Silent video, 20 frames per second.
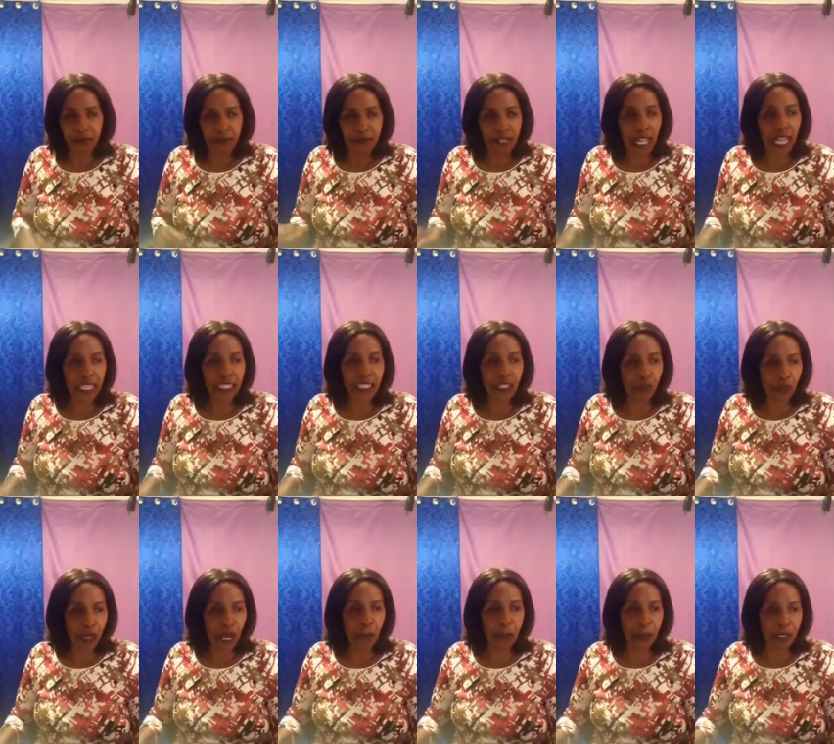Nothing
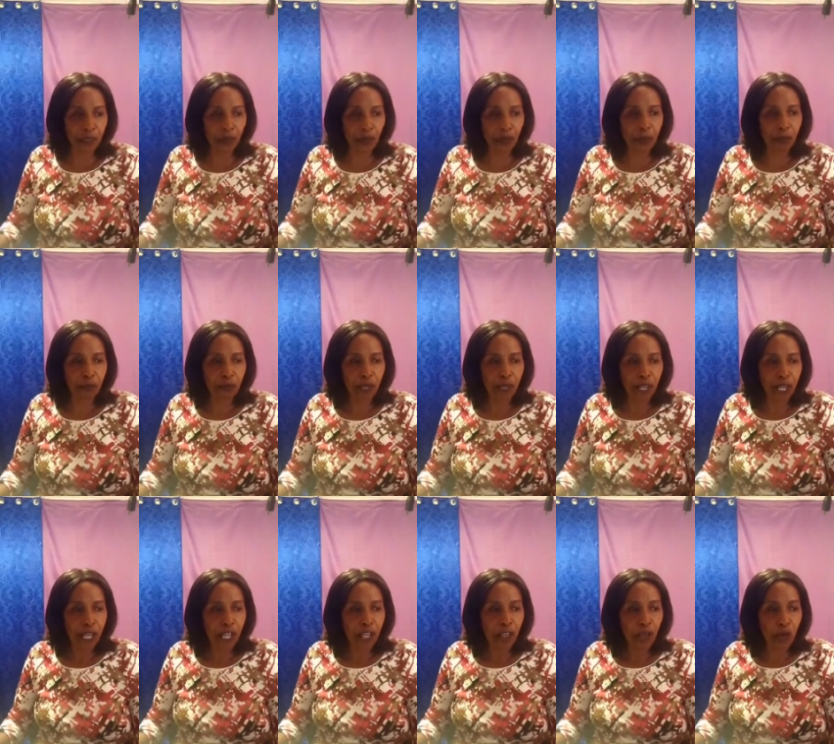will happen to you.
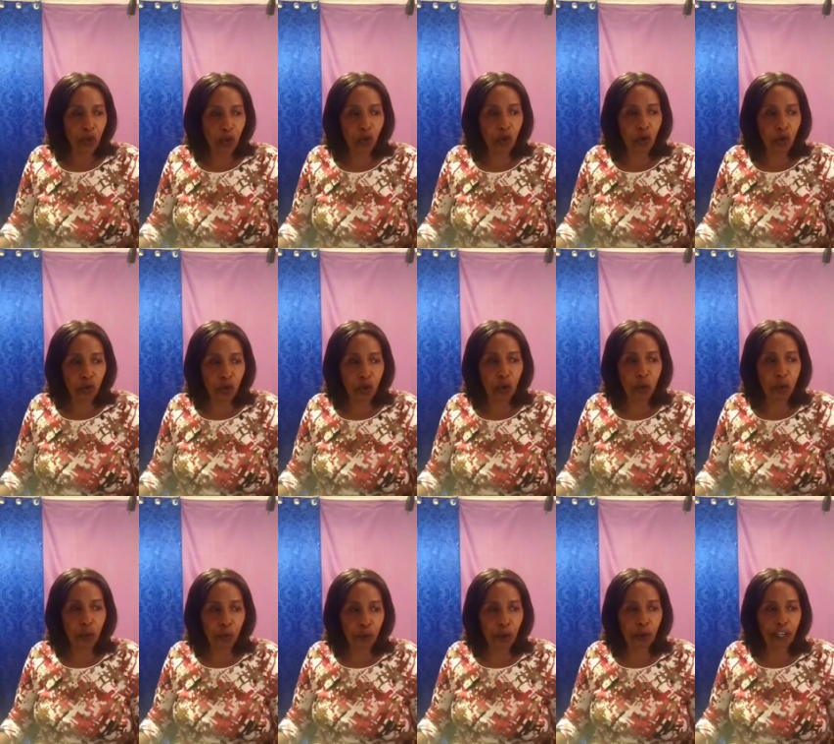You, you
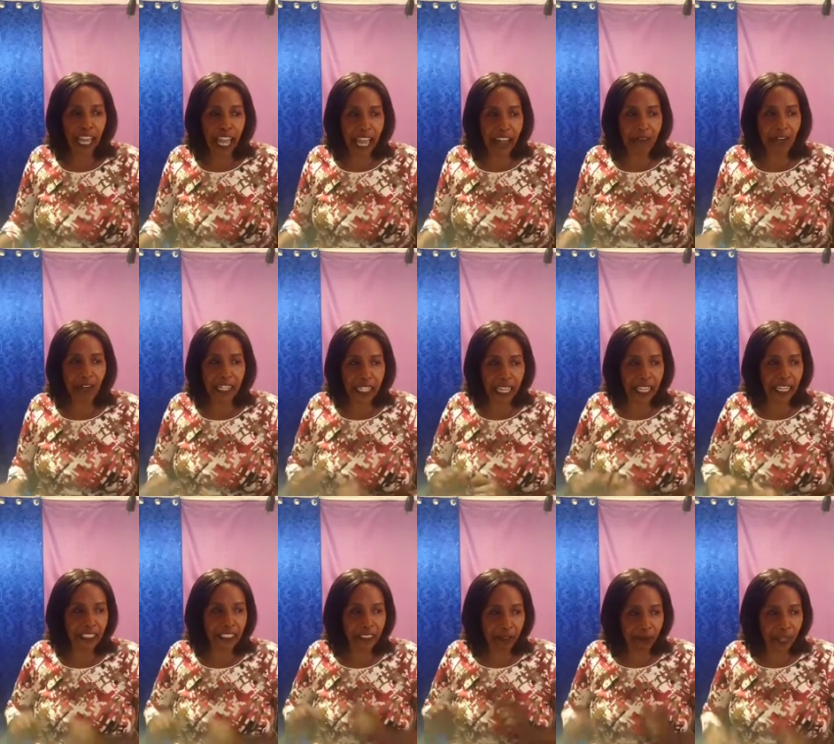pull every
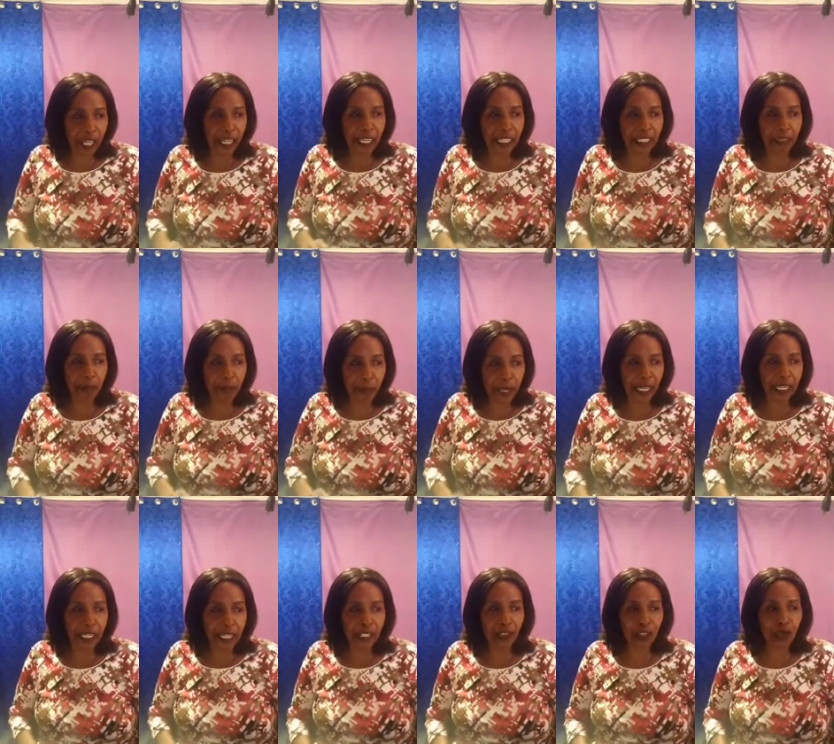negative energy
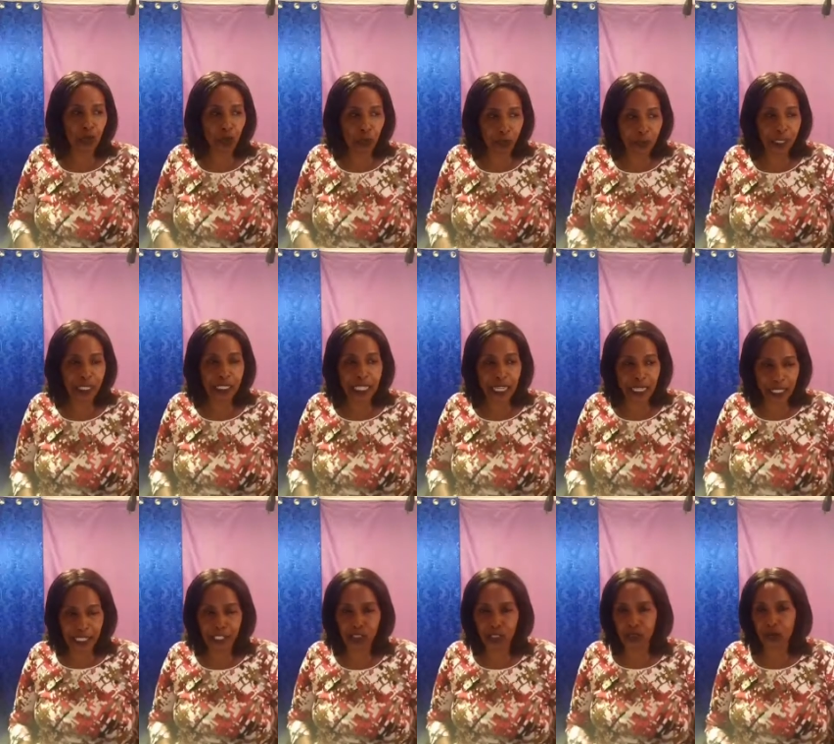planning to operate
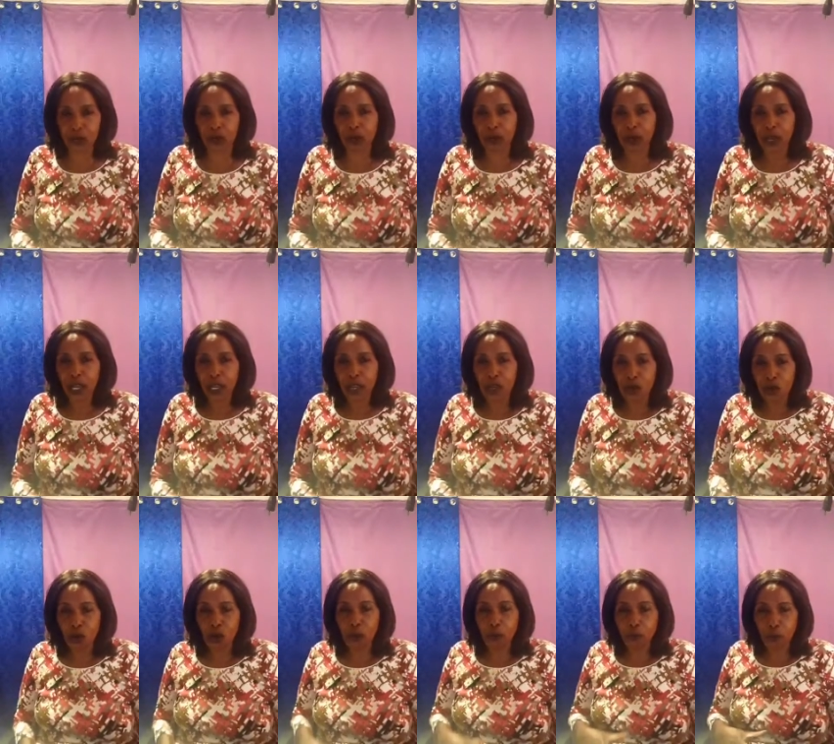against you.
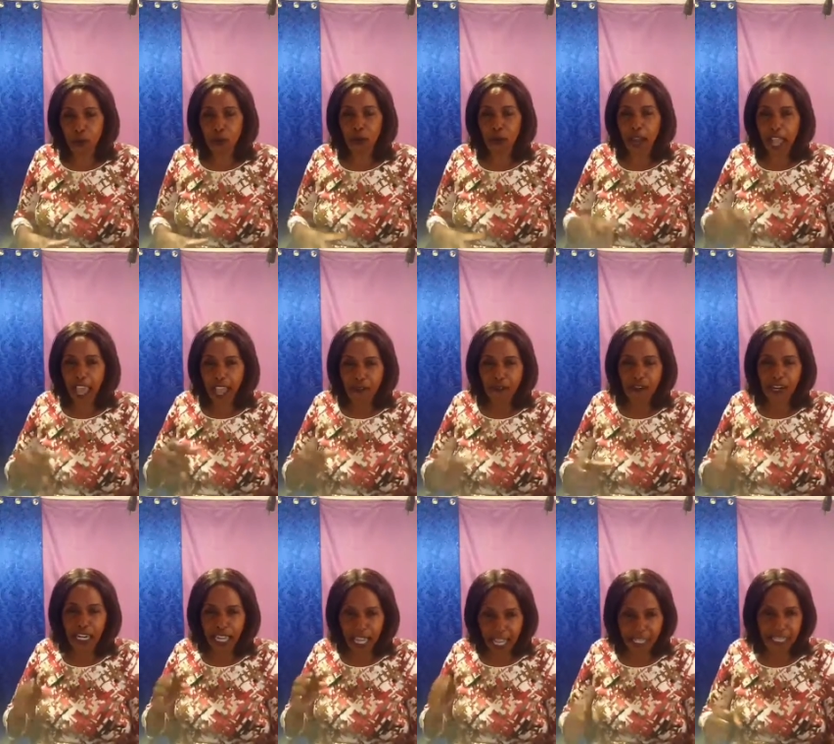You pull
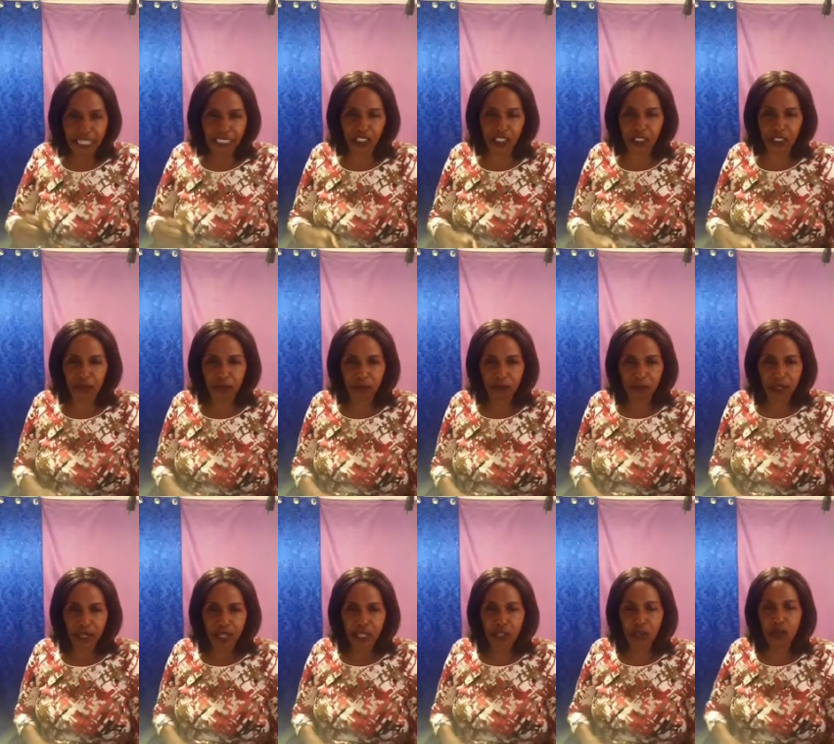every energy.
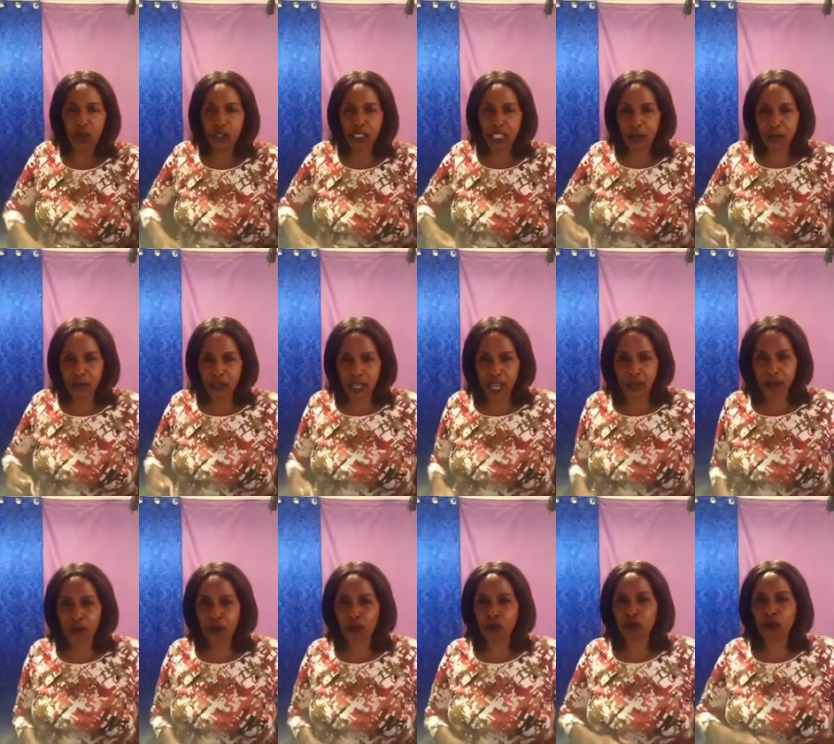You know,
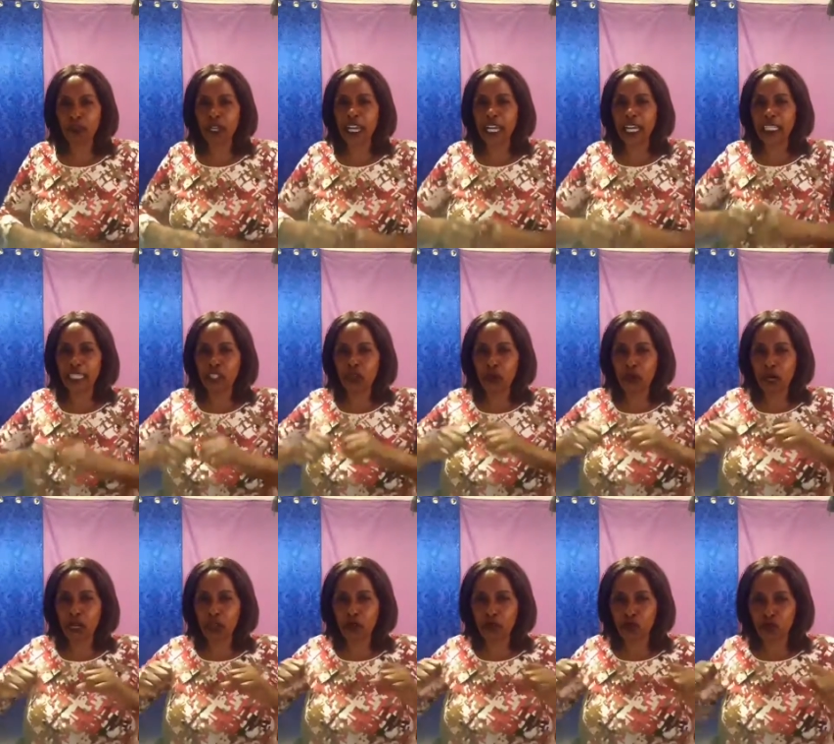sometimes you feel like you
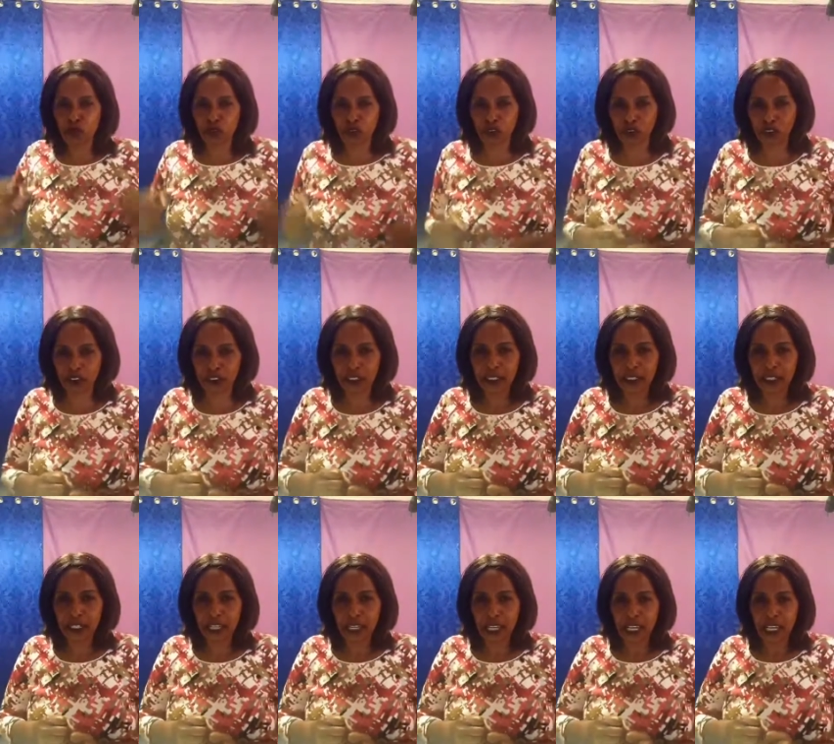are drawn
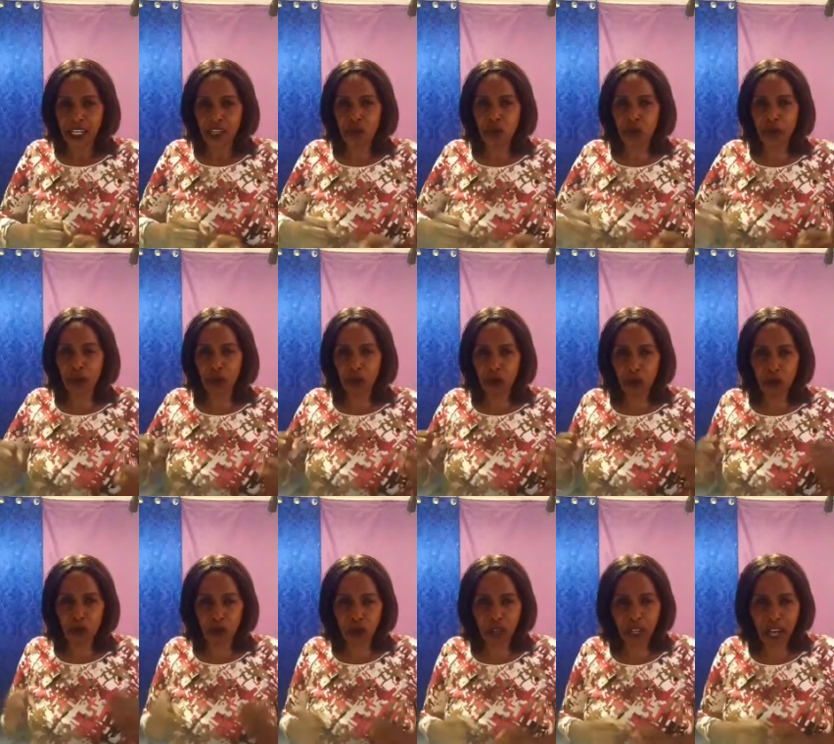you are you
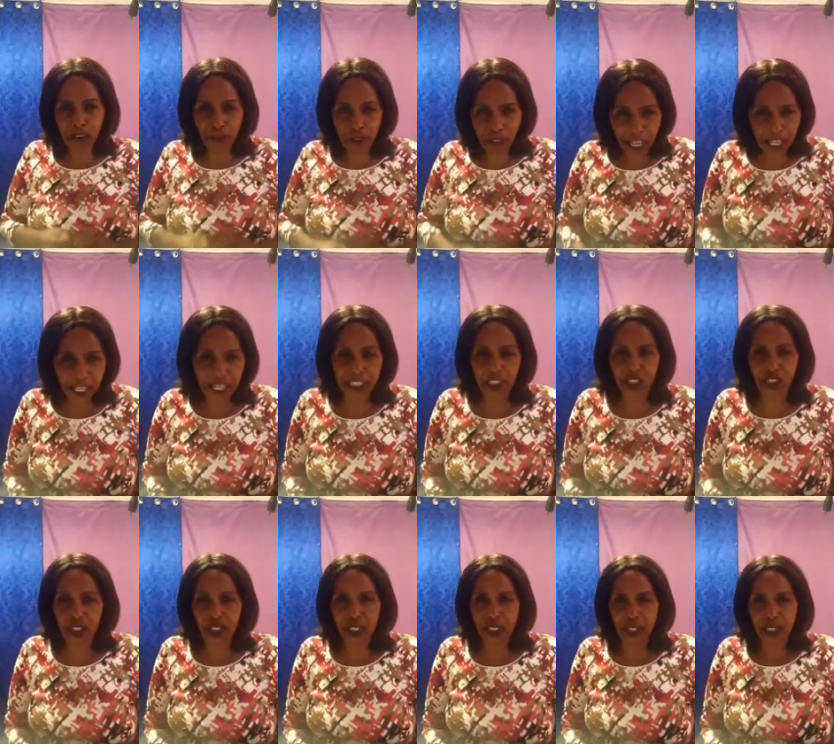don't have
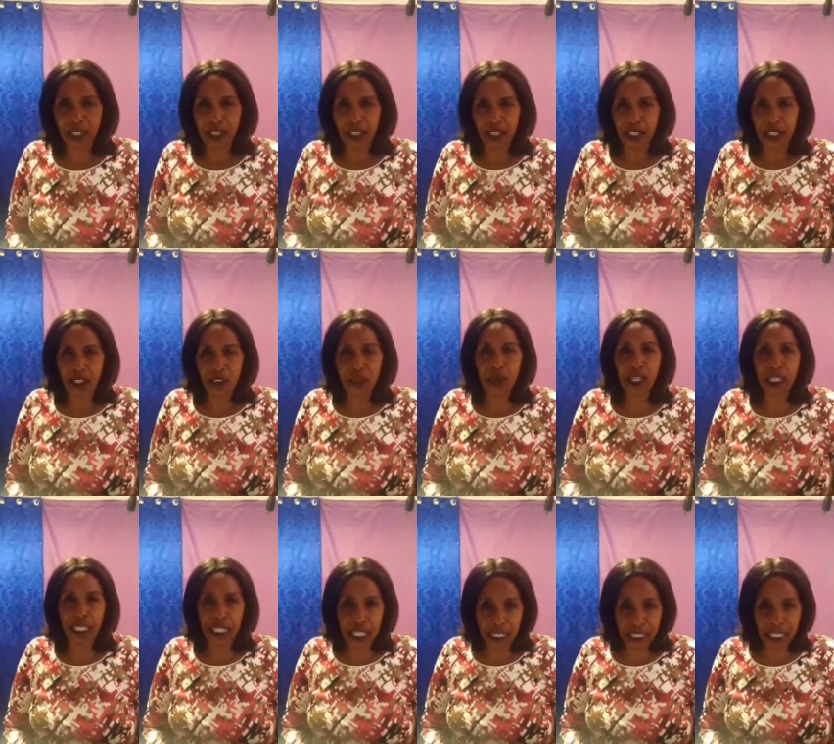energy
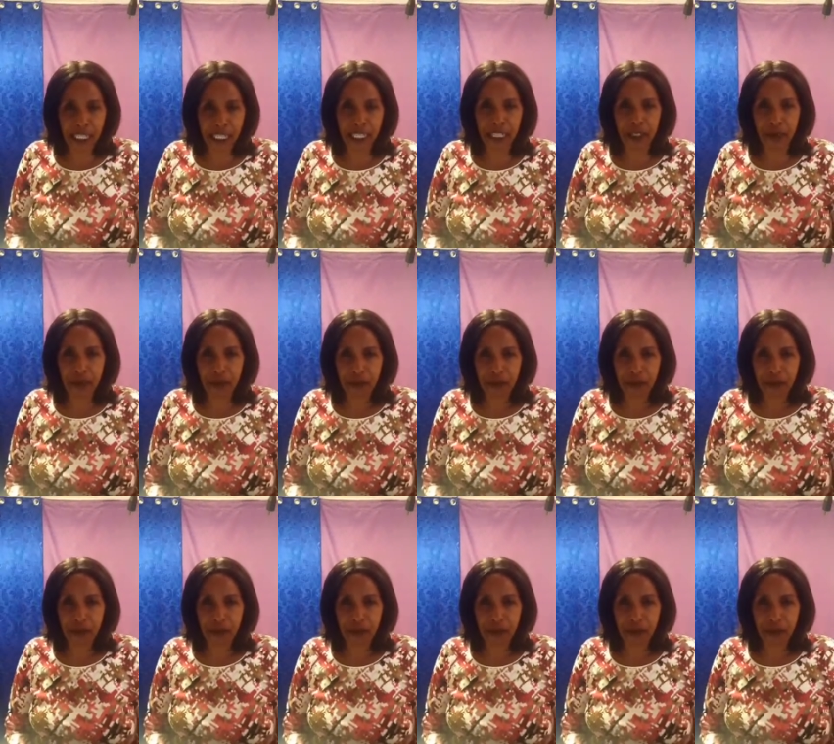during the day